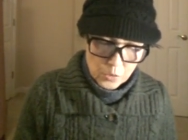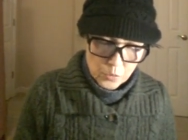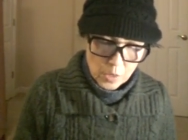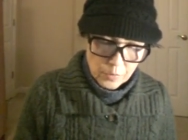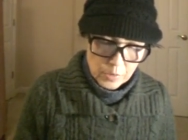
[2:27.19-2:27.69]

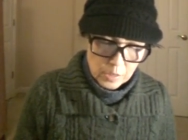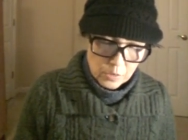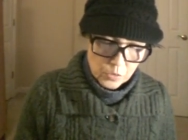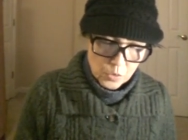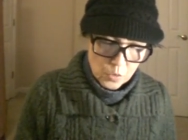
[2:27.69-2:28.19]
Wronged
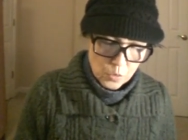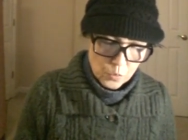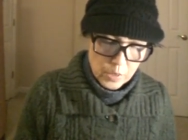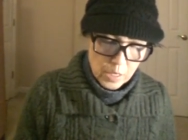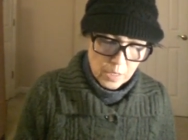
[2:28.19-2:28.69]
so,
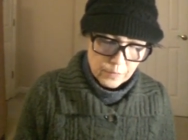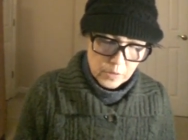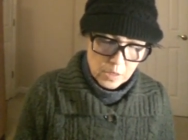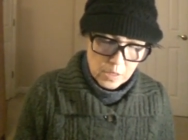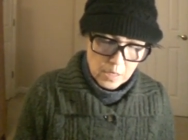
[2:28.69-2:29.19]
we have
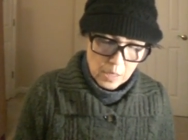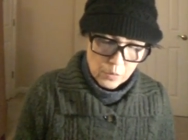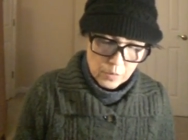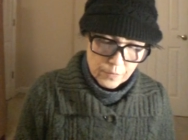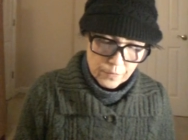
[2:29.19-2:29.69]
seen
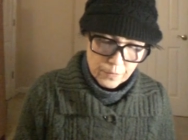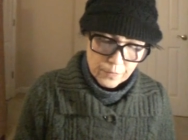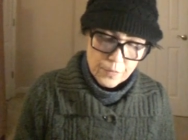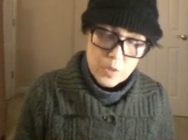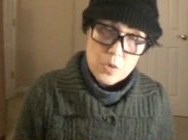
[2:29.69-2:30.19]
our
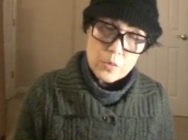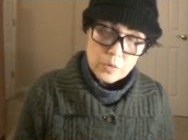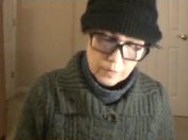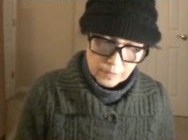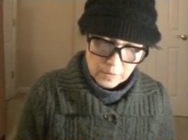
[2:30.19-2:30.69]

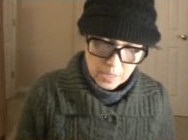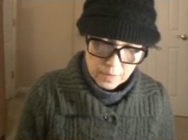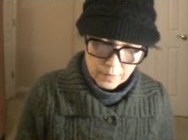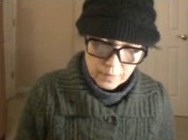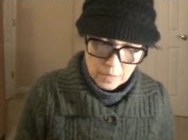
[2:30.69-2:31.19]
field of
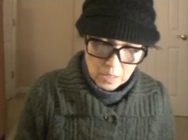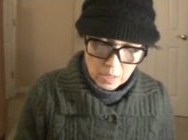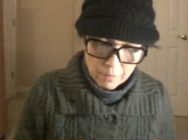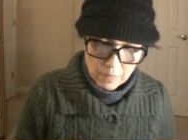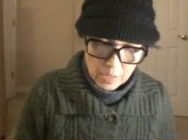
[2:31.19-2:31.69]
death,
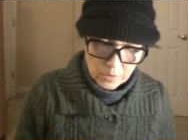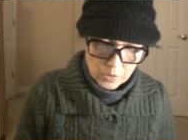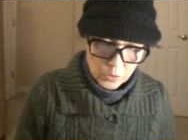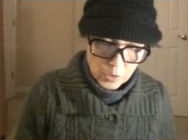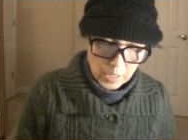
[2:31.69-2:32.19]
vast
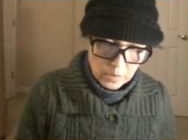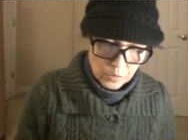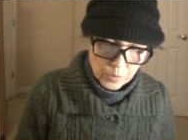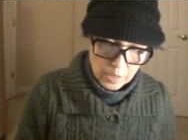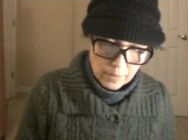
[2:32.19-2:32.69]

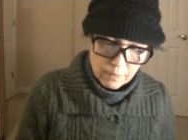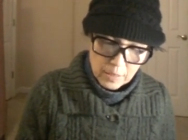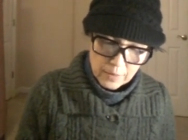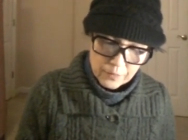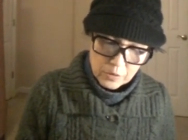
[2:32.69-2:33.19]
tracts we have
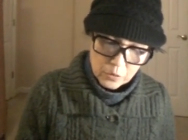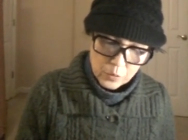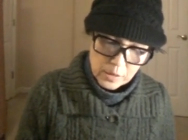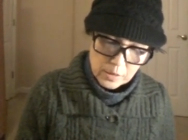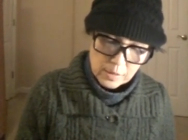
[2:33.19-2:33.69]
left a
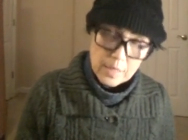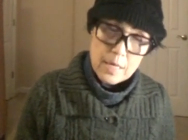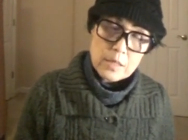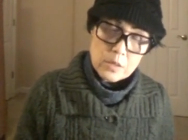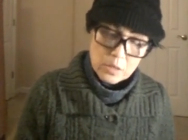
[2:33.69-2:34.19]
waste
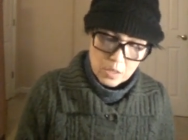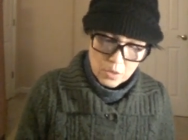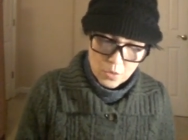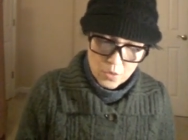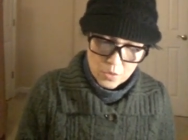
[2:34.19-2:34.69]
land.
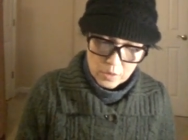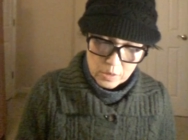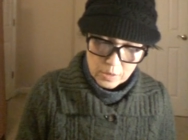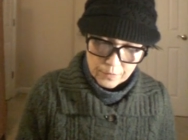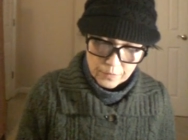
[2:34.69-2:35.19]

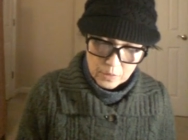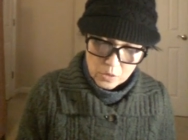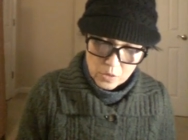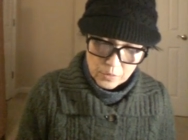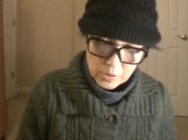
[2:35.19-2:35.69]
Or, if
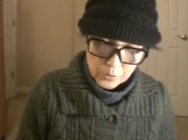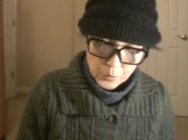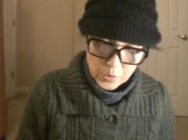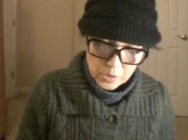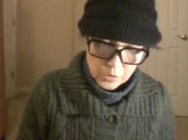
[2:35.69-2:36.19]
glory
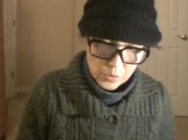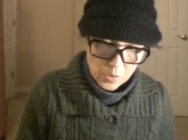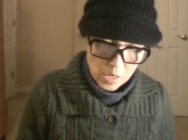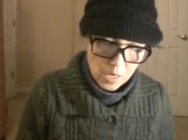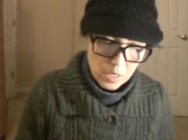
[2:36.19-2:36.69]
spurs
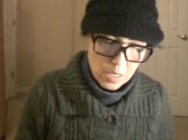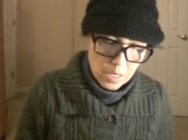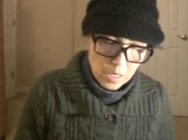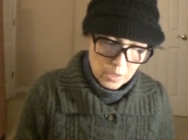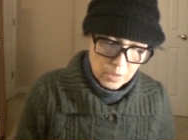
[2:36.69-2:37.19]
you on,
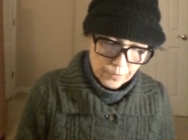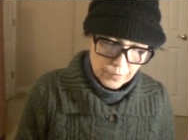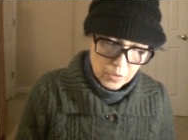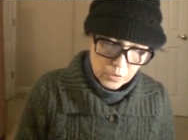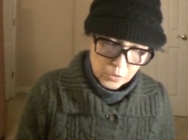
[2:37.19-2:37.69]

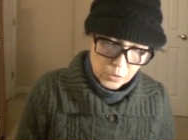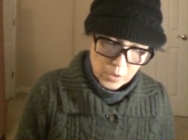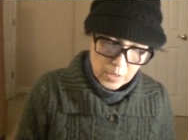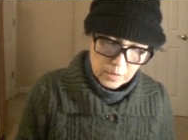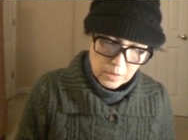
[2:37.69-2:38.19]
if your
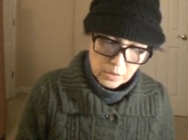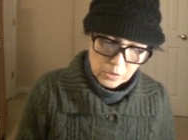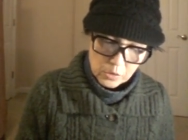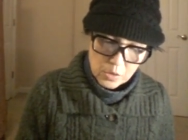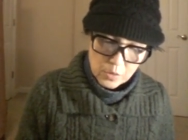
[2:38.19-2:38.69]
strength is
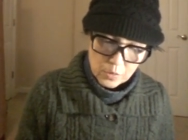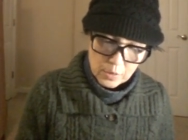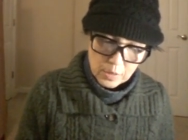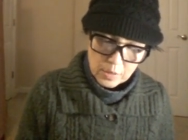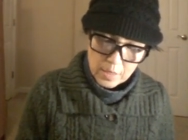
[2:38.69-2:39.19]

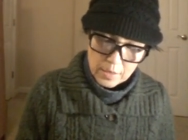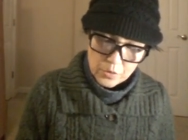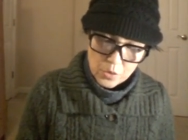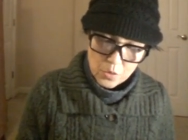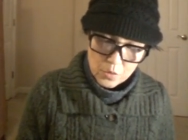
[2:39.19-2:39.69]
still
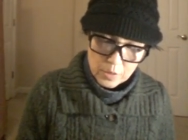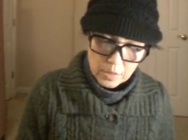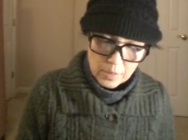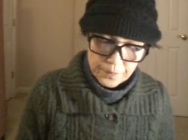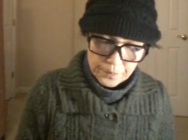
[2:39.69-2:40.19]
like oak,
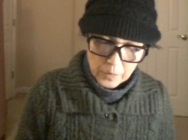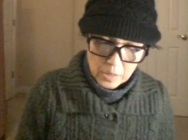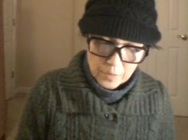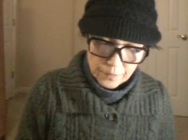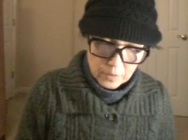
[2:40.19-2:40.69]

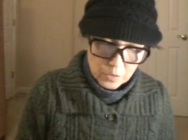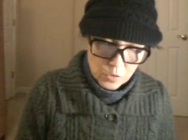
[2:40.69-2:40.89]
if the